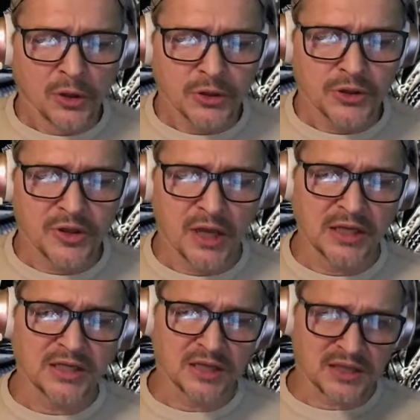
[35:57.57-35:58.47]
so then he
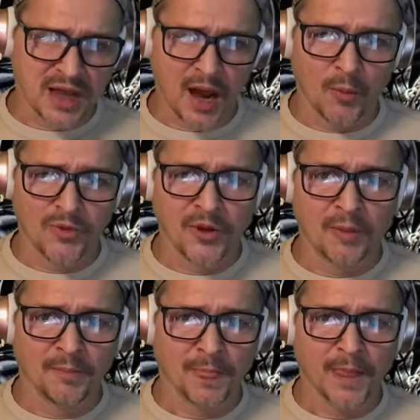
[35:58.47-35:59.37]
sits down with
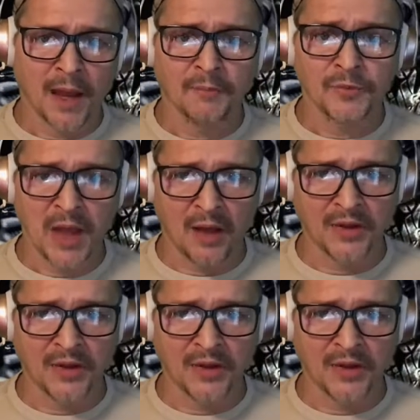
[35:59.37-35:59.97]
him. Now